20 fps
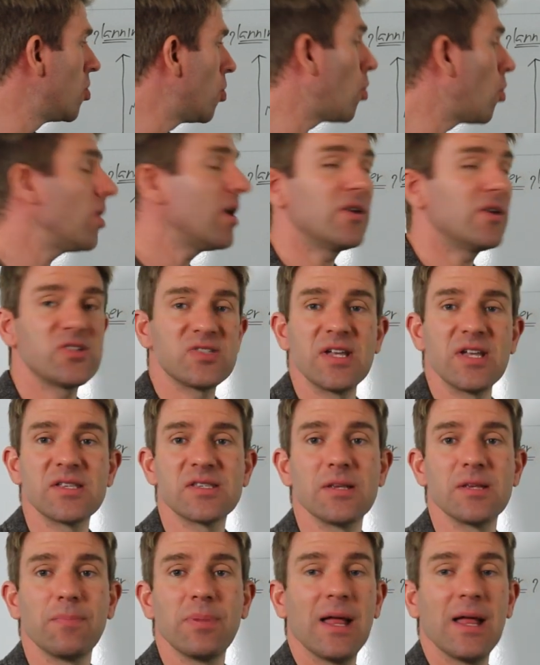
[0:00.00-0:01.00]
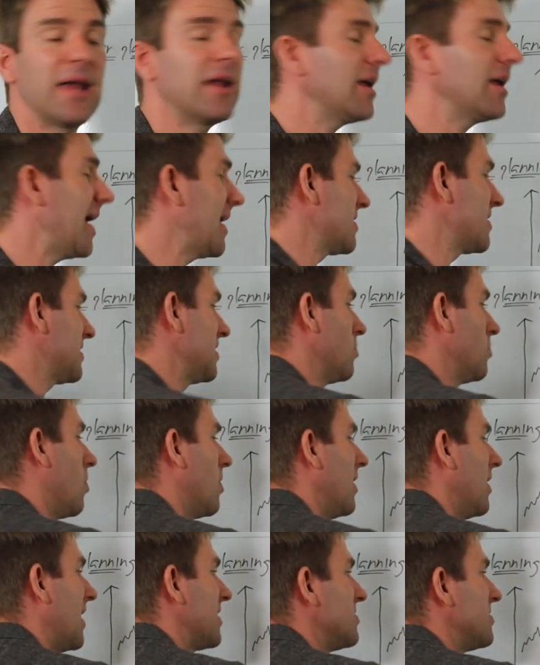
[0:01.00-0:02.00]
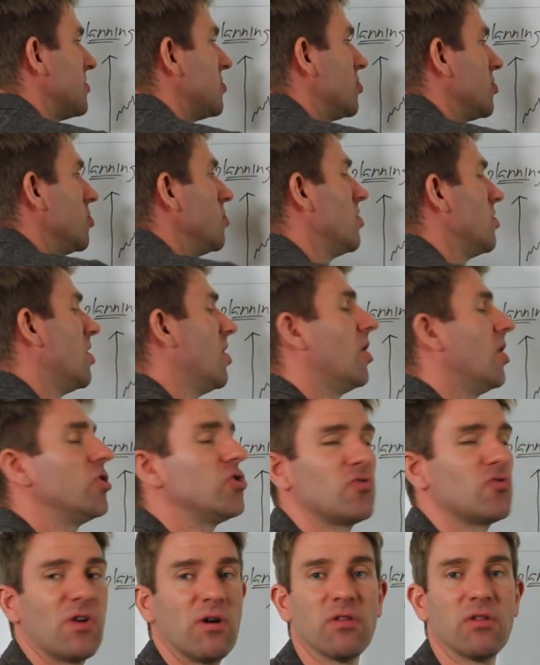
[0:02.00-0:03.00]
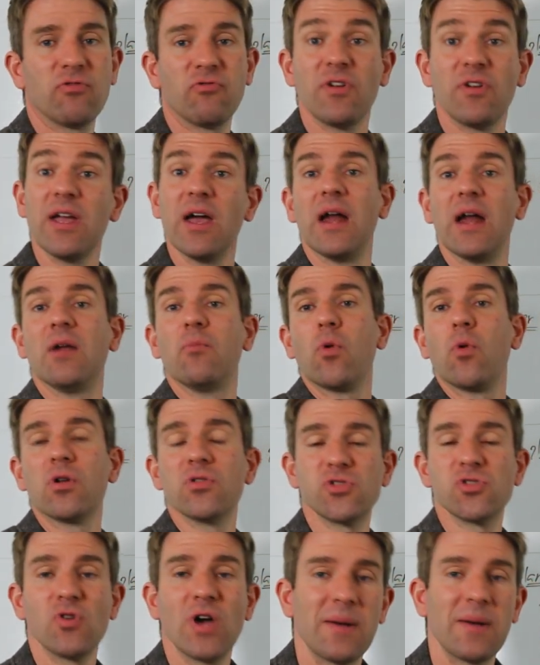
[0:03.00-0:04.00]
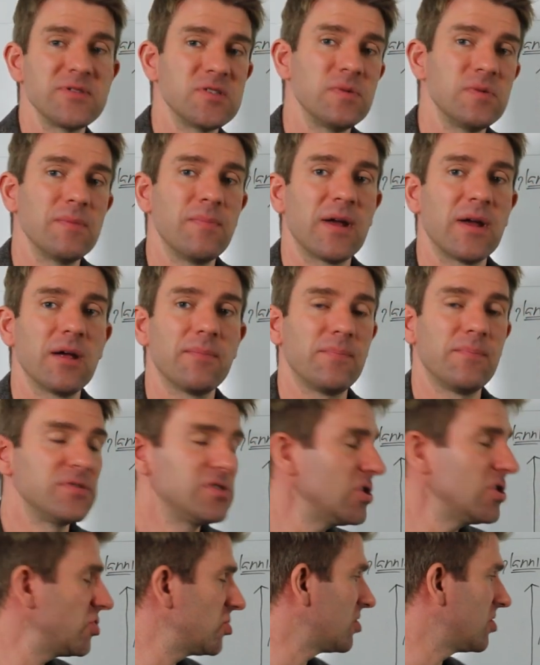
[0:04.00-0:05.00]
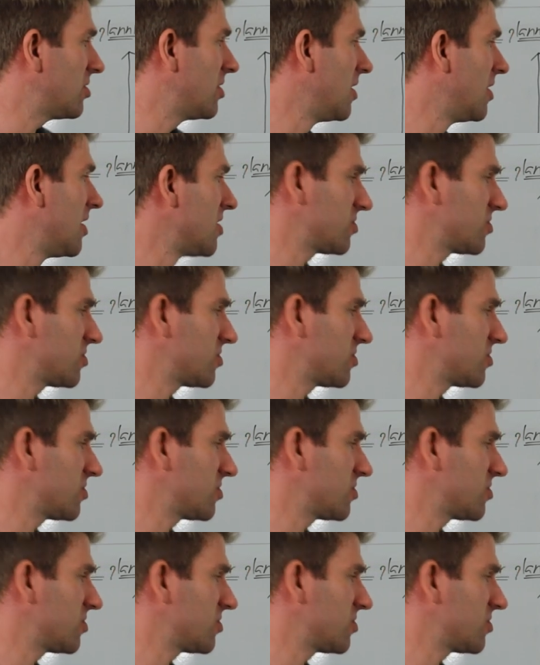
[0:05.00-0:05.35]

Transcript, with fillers: Or are you going to stick to the planning, exit one, exit two, and trail three, and then one and two happens to be a better position?